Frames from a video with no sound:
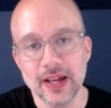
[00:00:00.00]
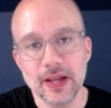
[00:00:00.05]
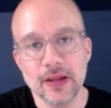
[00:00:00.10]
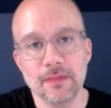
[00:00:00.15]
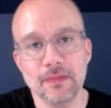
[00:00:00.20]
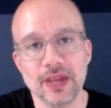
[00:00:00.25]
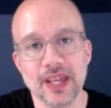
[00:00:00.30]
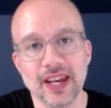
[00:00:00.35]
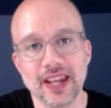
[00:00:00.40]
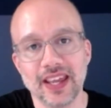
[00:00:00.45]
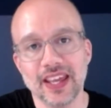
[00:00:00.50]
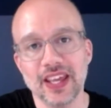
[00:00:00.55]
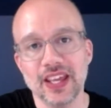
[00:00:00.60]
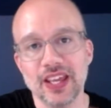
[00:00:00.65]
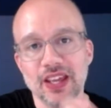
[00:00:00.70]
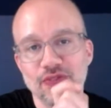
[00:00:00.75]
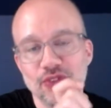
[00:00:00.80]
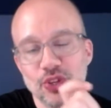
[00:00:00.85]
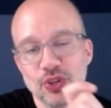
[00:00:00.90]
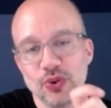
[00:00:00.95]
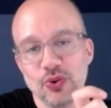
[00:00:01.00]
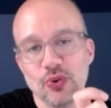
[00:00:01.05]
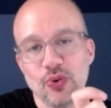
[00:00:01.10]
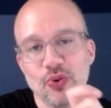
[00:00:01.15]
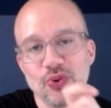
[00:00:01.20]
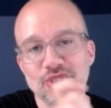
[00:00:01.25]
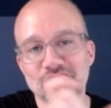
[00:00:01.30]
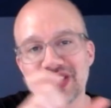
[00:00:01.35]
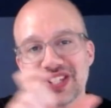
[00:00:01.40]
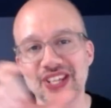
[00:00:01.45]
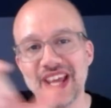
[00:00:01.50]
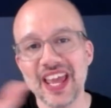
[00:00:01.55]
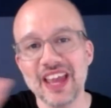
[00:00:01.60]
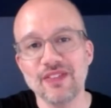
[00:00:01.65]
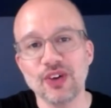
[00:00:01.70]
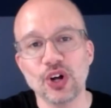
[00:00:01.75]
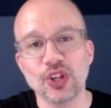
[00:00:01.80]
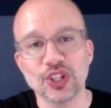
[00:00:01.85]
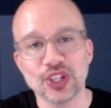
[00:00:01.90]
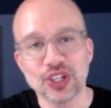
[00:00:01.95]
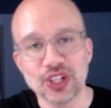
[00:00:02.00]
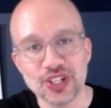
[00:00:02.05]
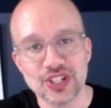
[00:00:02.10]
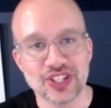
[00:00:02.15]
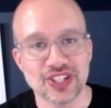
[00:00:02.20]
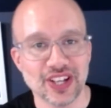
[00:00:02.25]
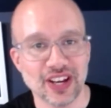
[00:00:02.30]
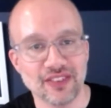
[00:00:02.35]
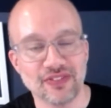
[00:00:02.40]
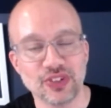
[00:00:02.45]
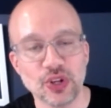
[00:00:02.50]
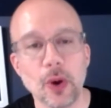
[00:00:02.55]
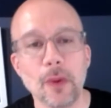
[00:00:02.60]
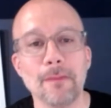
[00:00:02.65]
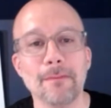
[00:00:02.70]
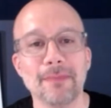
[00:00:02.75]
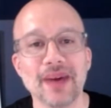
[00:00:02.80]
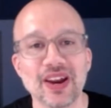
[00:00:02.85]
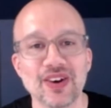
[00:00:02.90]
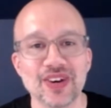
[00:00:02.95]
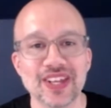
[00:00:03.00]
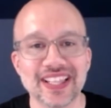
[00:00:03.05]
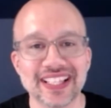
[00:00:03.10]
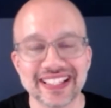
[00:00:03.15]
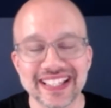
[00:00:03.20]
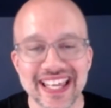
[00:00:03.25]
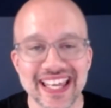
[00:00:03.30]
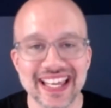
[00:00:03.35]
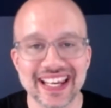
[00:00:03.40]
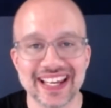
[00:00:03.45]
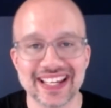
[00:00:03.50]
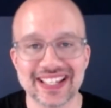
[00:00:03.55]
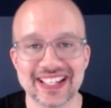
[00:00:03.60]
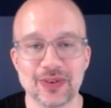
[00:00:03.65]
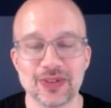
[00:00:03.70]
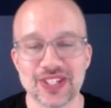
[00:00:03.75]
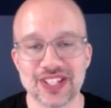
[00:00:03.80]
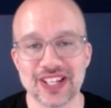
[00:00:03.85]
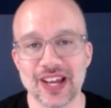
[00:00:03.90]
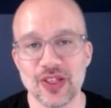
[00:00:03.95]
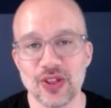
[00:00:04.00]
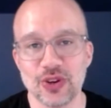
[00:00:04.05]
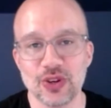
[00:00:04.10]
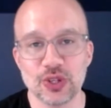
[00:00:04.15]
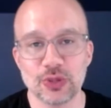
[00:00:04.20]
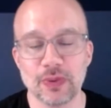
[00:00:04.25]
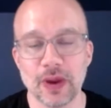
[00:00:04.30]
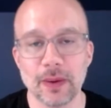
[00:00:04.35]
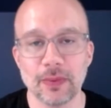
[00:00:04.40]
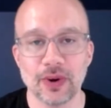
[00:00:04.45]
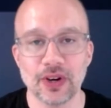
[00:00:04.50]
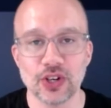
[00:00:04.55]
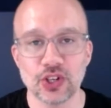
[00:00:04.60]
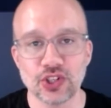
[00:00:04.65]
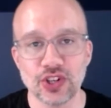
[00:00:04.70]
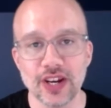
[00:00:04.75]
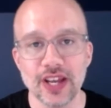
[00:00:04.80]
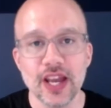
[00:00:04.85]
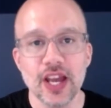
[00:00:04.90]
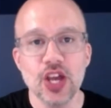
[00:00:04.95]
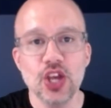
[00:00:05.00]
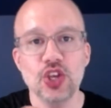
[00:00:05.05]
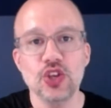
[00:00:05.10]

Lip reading: meaning if you save all the good stuff, don't bury the lead, as they would say in the newspaper industry.